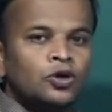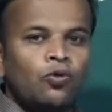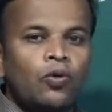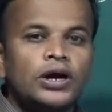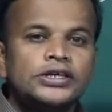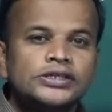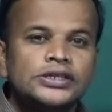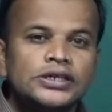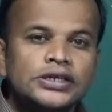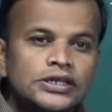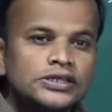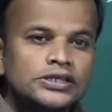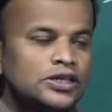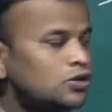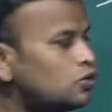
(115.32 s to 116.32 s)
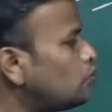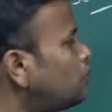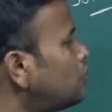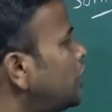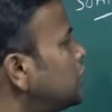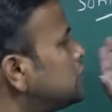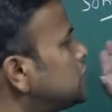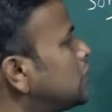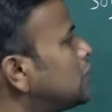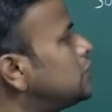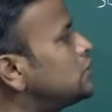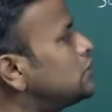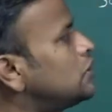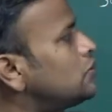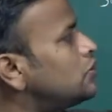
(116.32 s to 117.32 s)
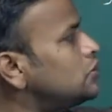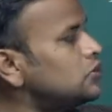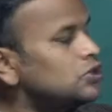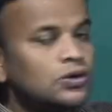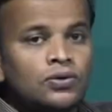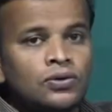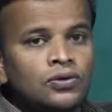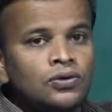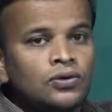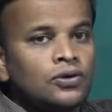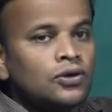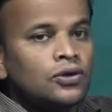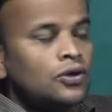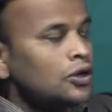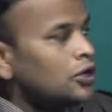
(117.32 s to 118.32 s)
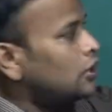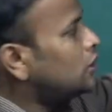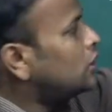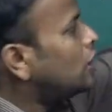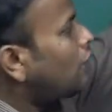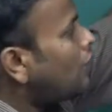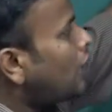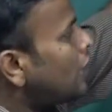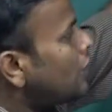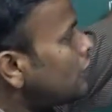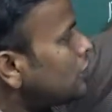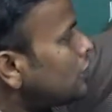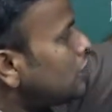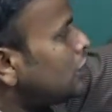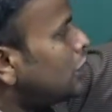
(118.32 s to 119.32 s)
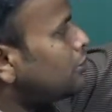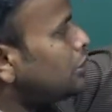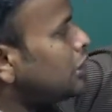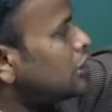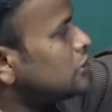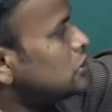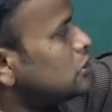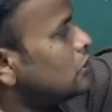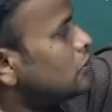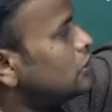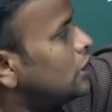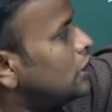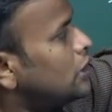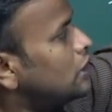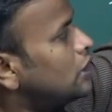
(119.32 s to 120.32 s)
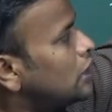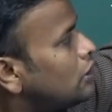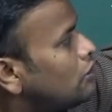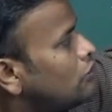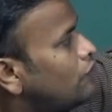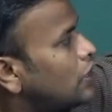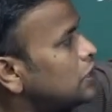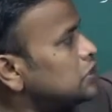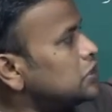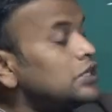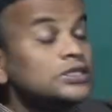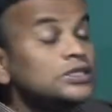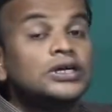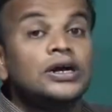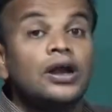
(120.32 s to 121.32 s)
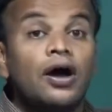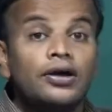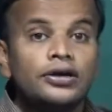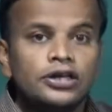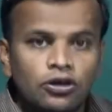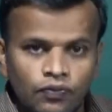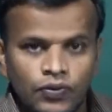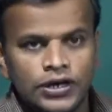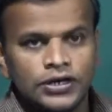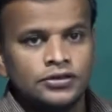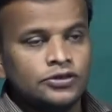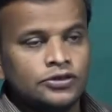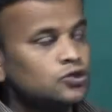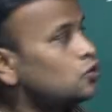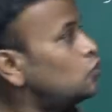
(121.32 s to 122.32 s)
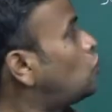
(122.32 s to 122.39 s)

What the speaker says: What is the reason to put exactly is equal to 0? The value of the denominator is 0, then the given function is not defined. So